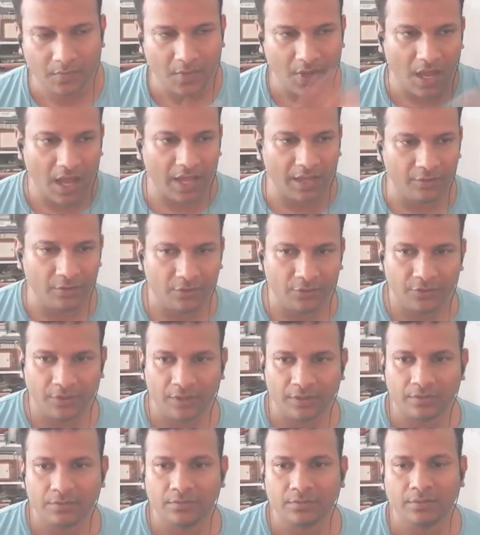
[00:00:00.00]
Hi
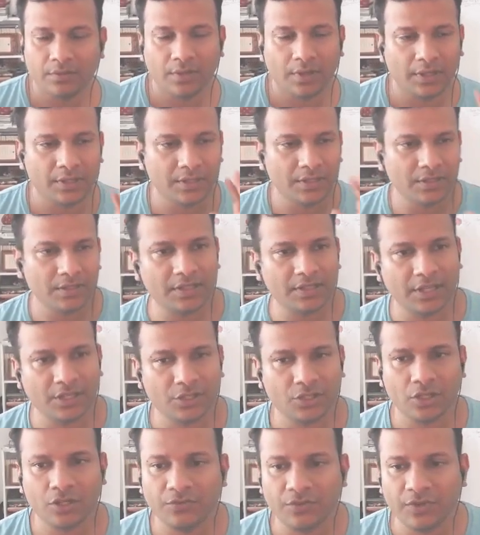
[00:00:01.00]
everyone. In this
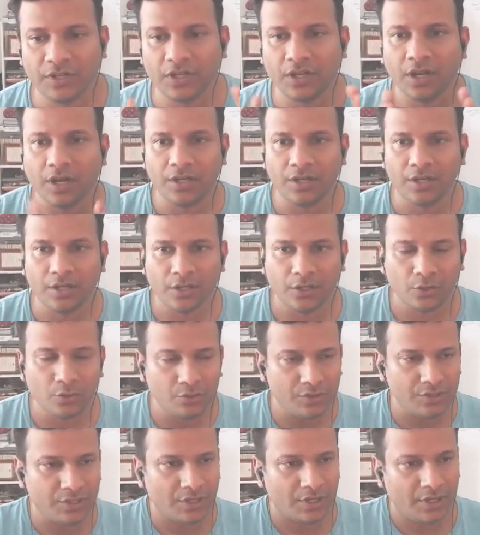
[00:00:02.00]
lecture, we'll continue
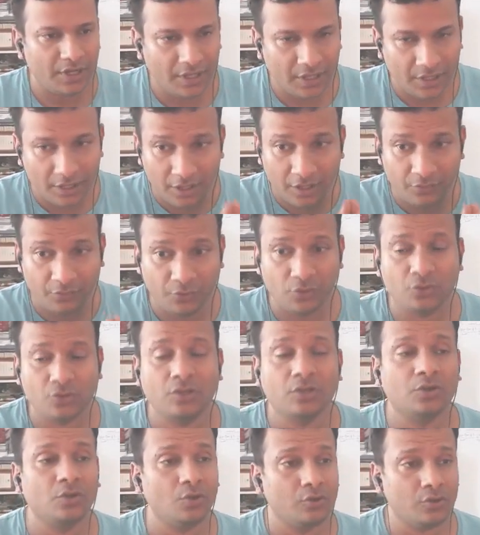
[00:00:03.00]
studying
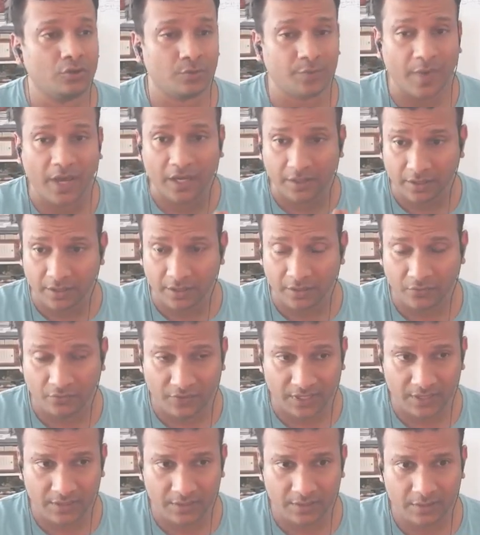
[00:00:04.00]
diffusion course by Hugging
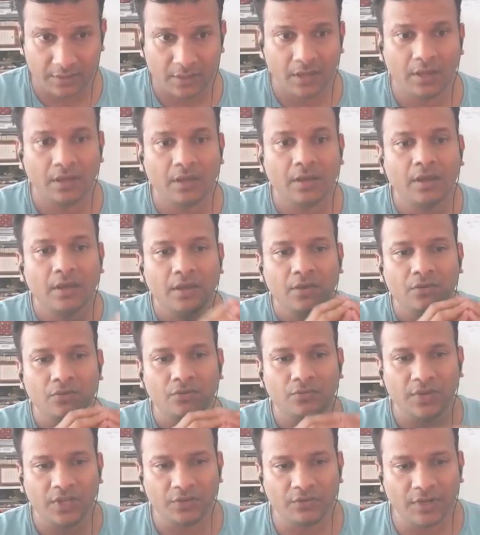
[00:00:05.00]
Face.
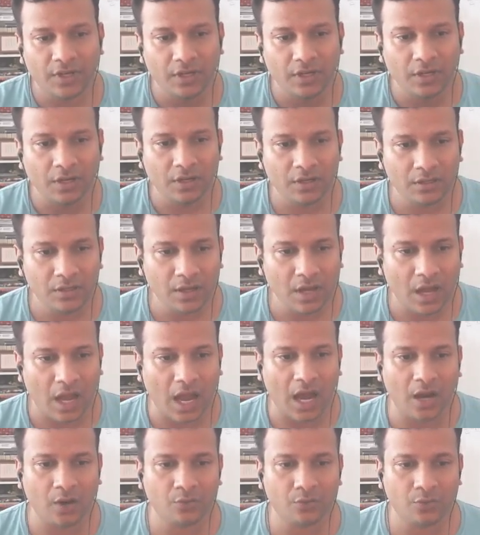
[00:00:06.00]
We will learn
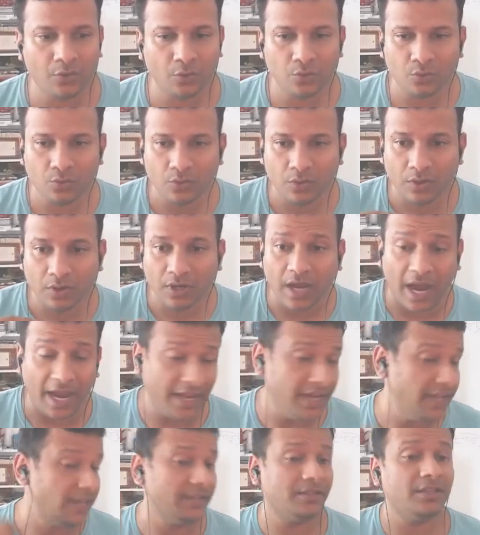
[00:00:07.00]
how to
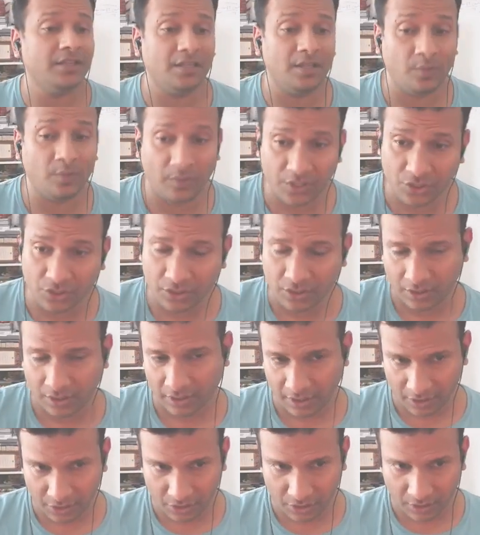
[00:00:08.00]
guide the image
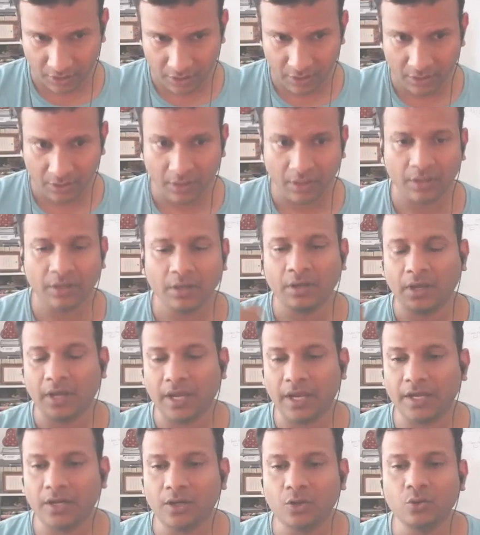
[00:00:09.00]
generation
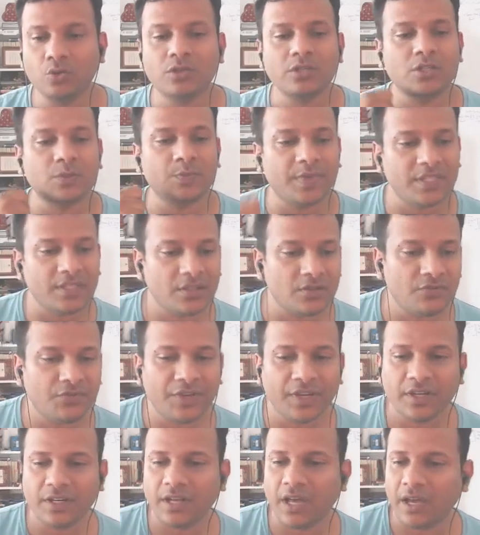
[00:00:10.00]
into a
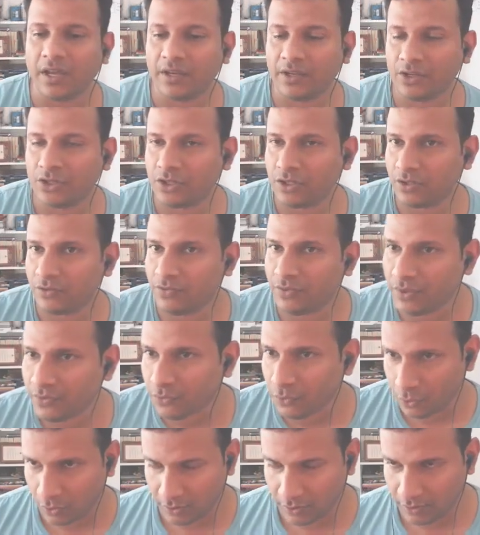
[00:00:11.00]
specific direction we want.